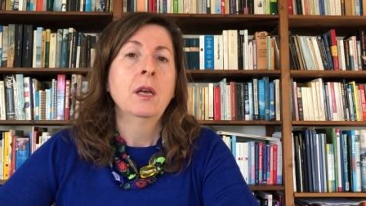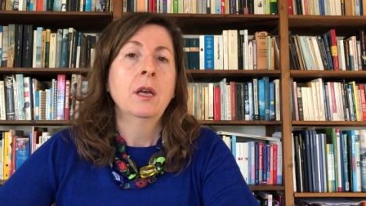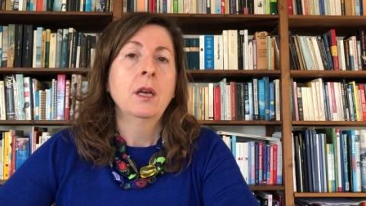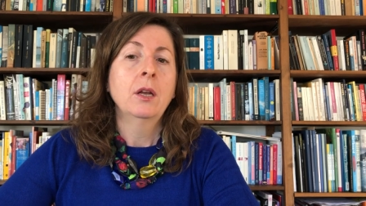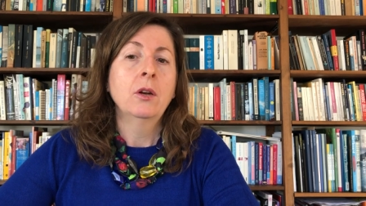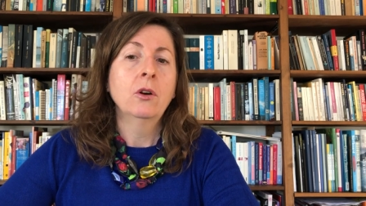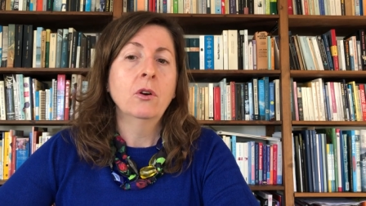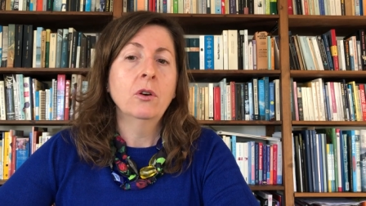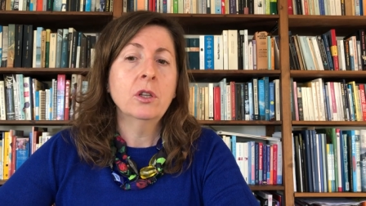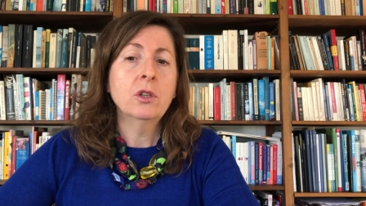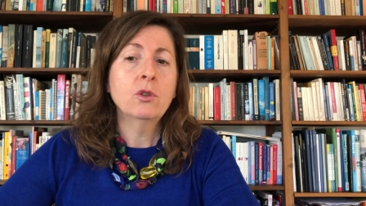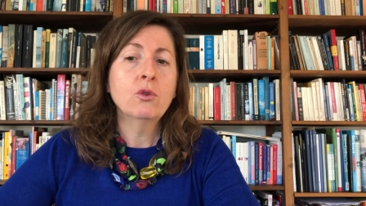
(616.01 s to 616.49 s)

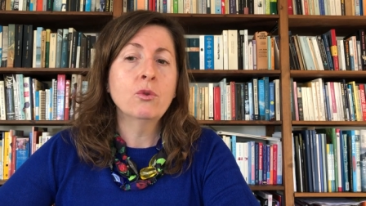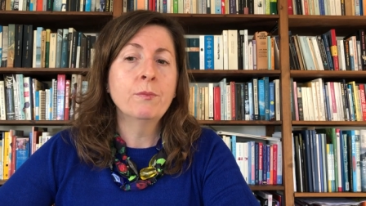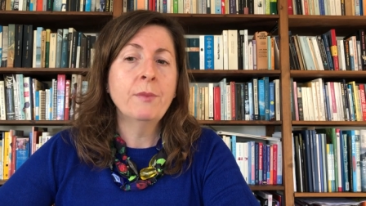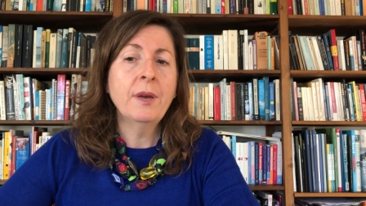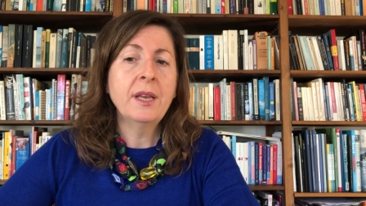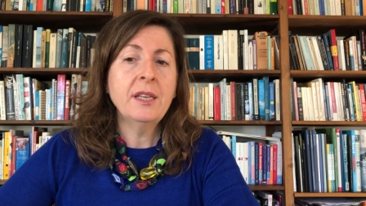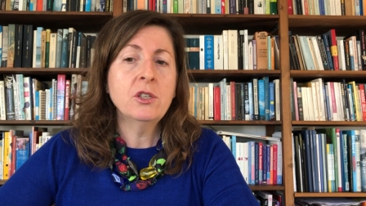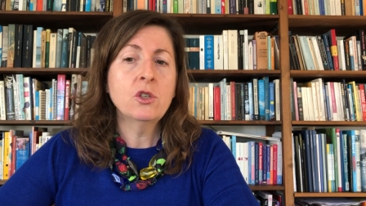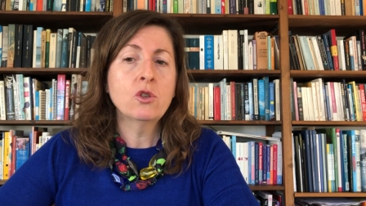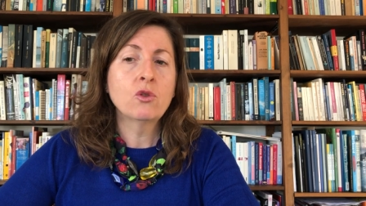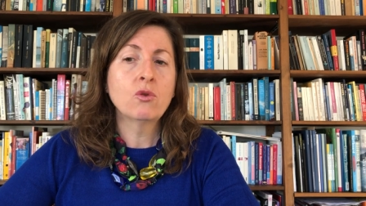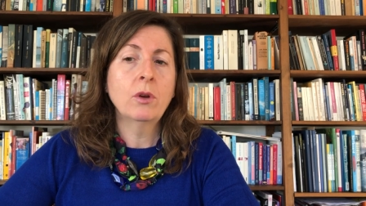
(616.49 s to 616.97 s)
in order to
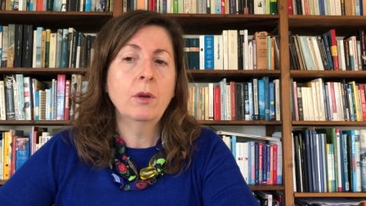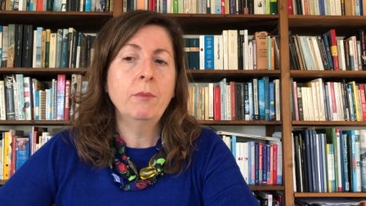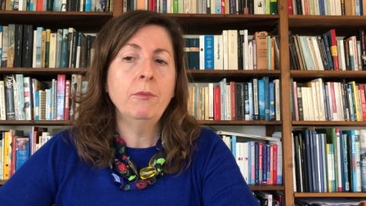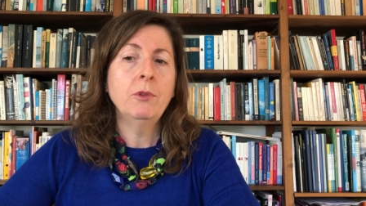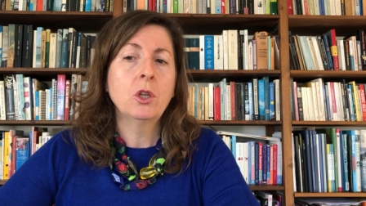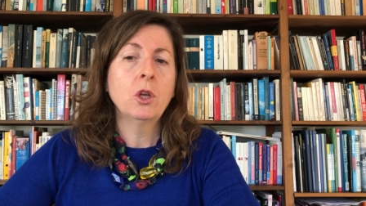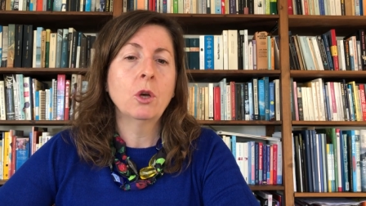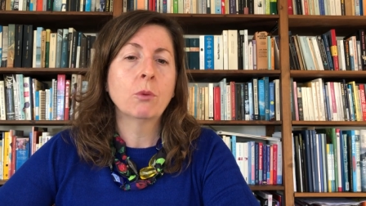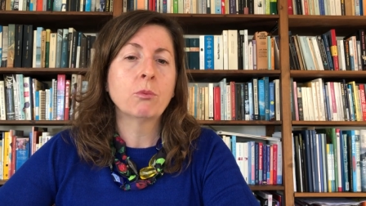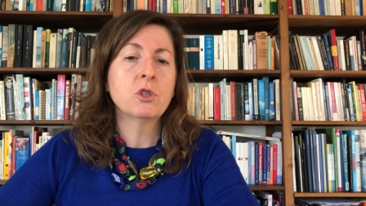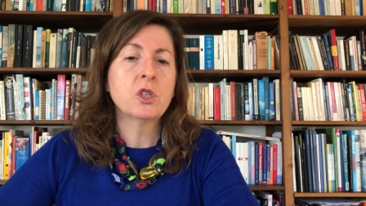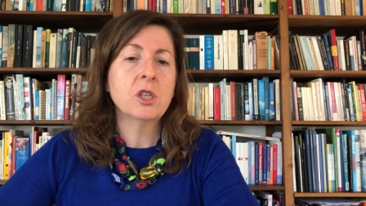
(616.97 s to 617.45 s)
mainstream
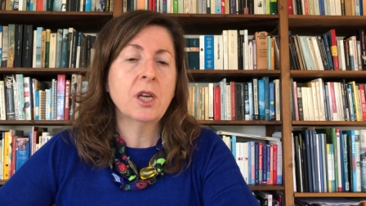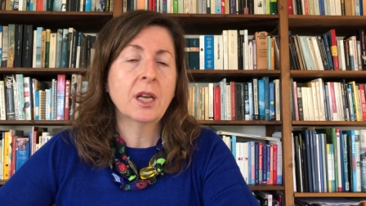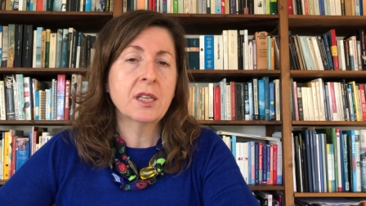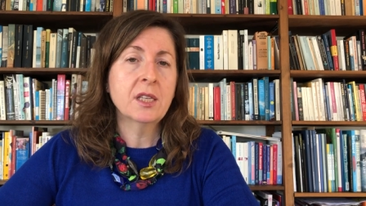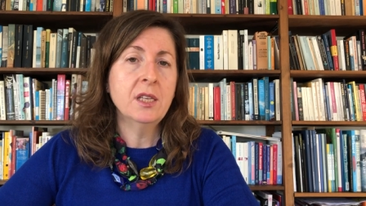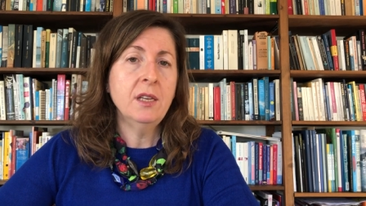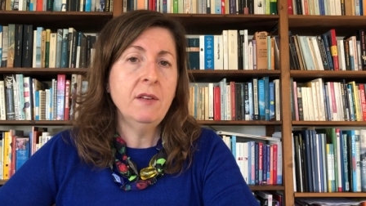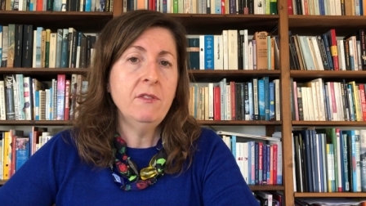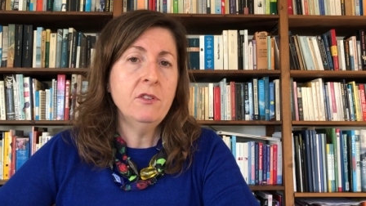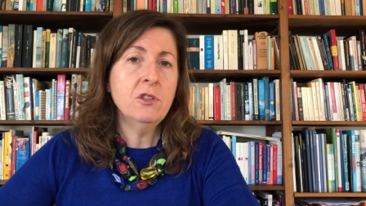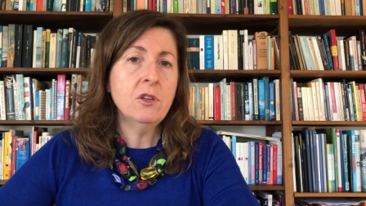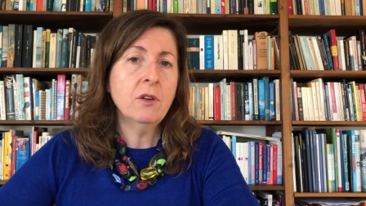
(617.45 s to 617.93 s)
the
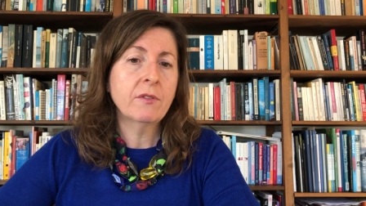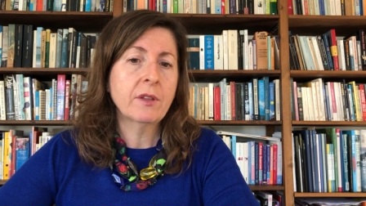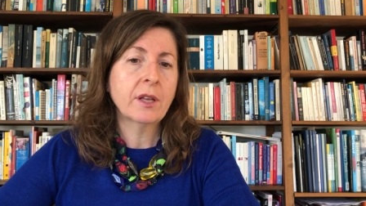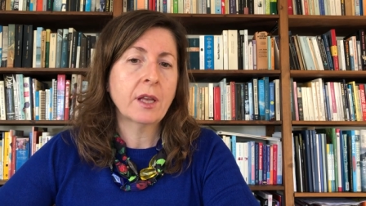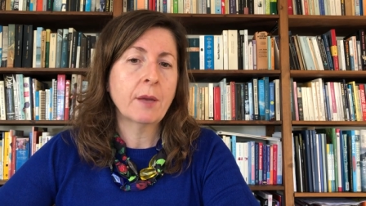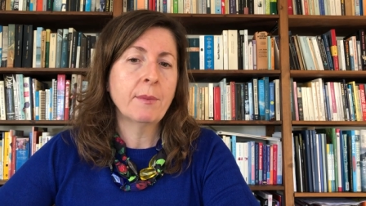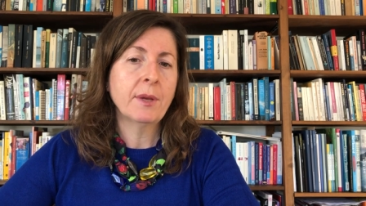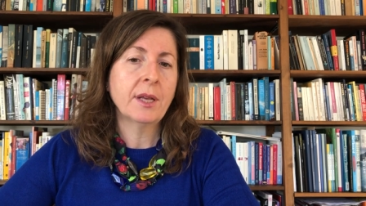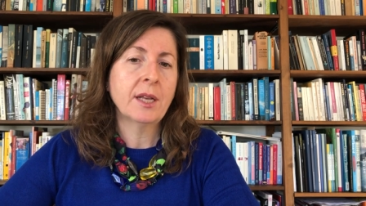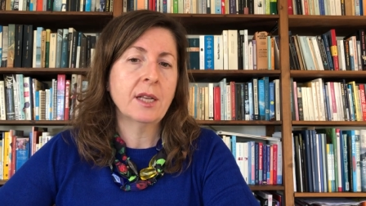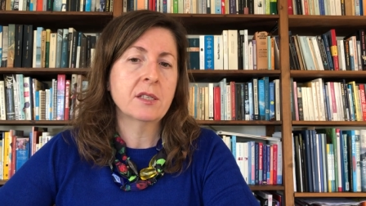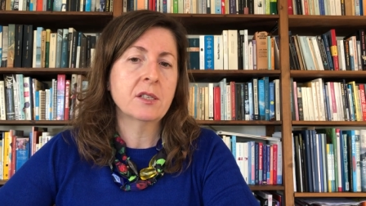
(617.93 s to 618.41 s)
objectives of the
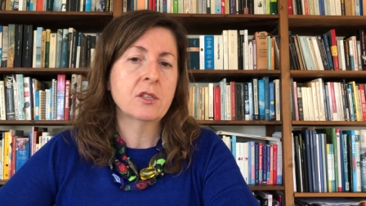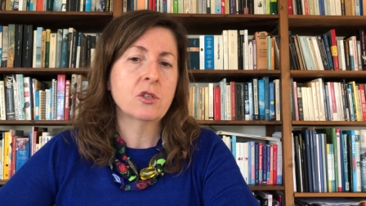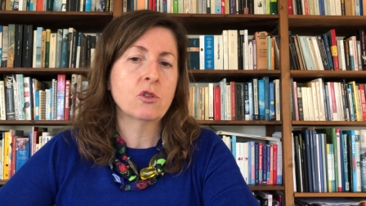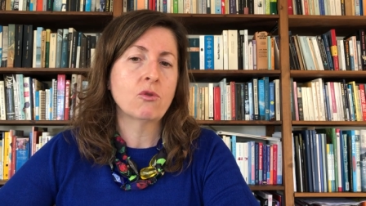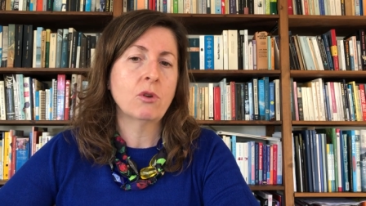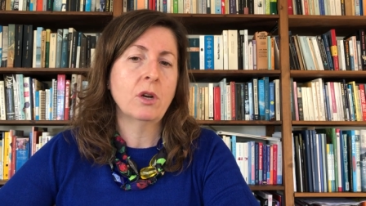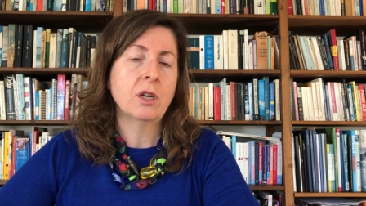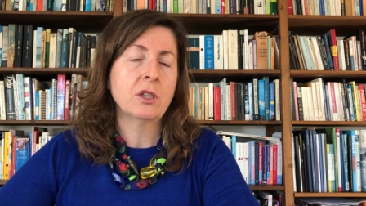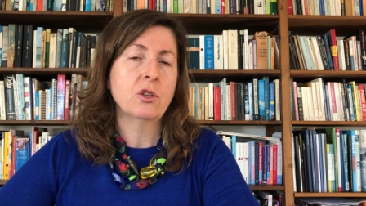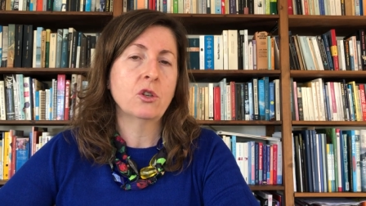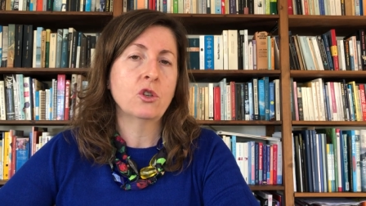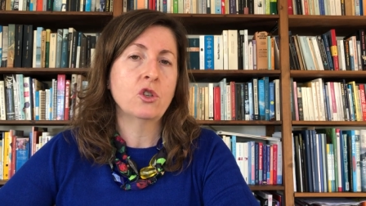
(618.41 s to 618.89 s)
chemicals
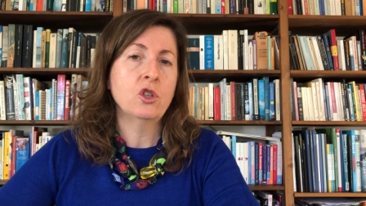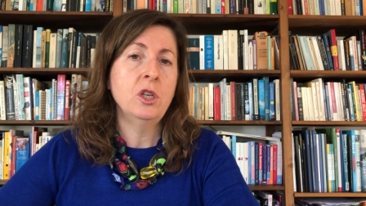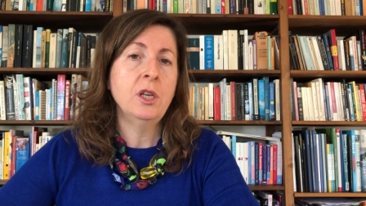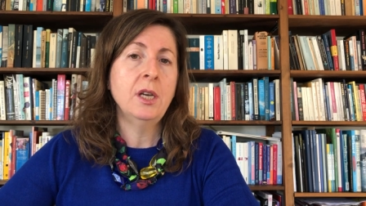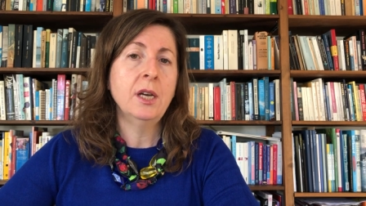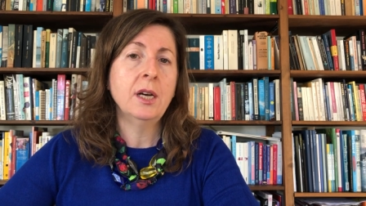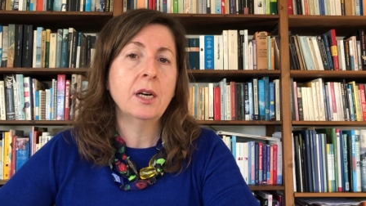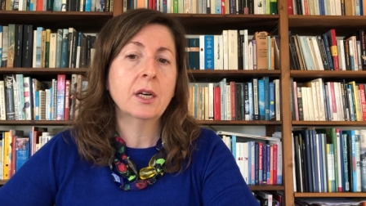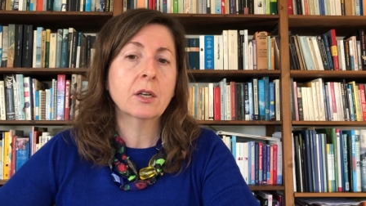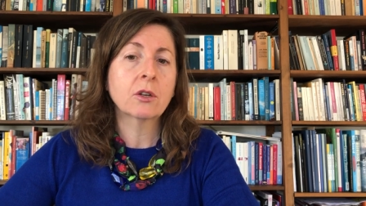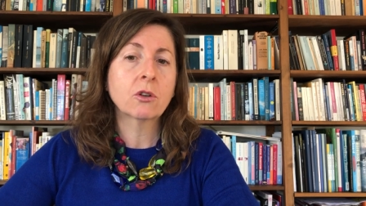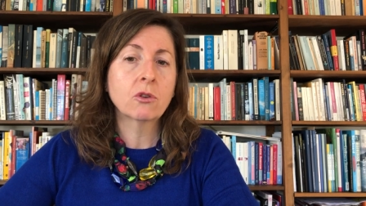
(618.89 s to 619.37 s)

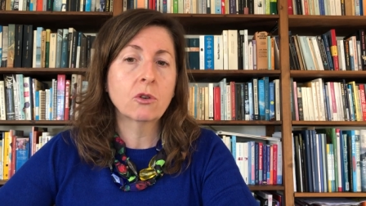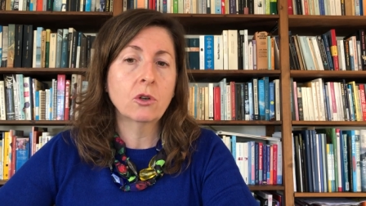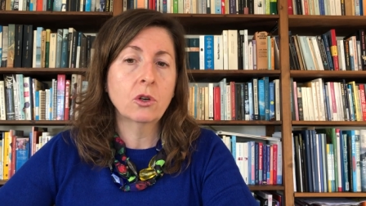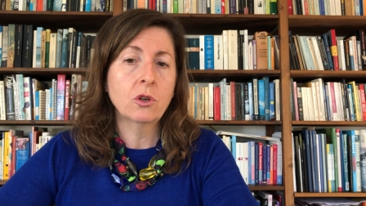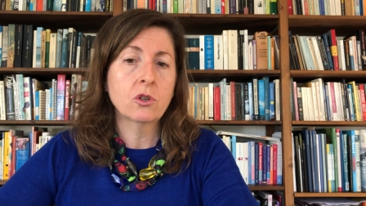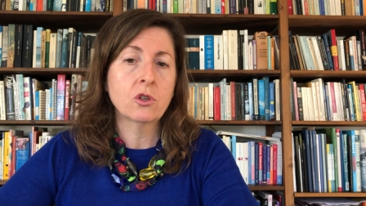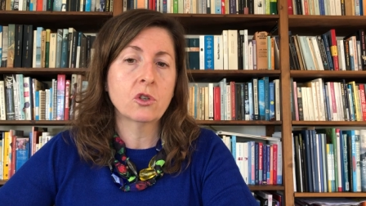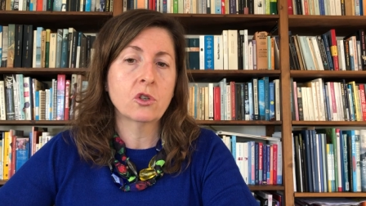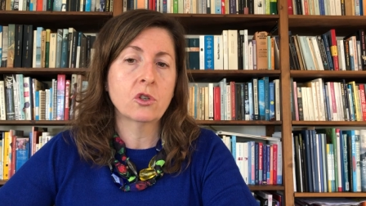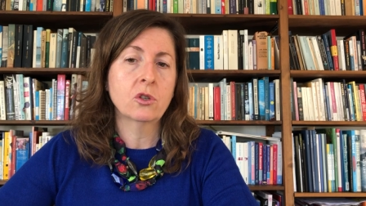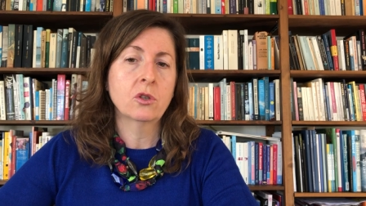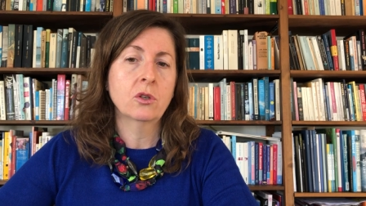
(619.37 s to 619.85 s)
strategy
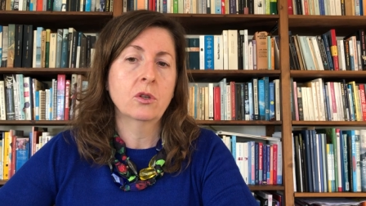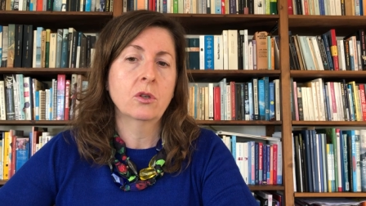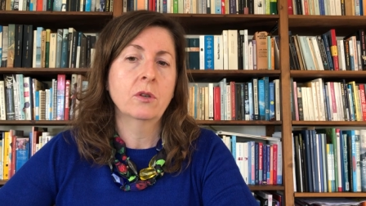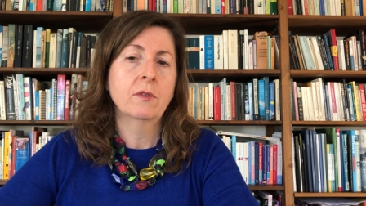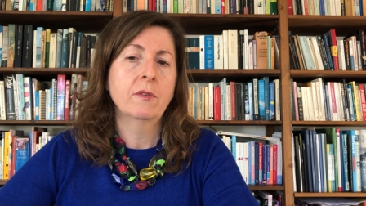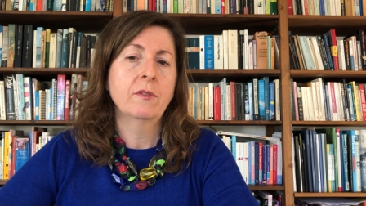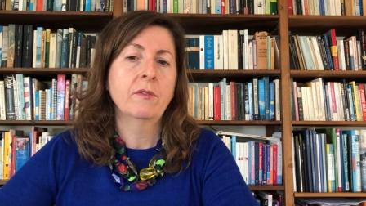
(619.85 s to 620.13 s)
across